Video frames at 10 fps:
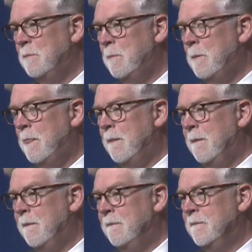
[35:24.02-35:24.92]

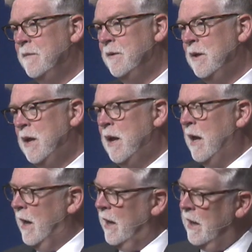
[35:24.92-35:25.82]

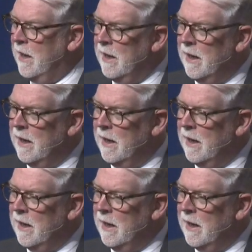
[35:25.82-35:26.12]
(silence)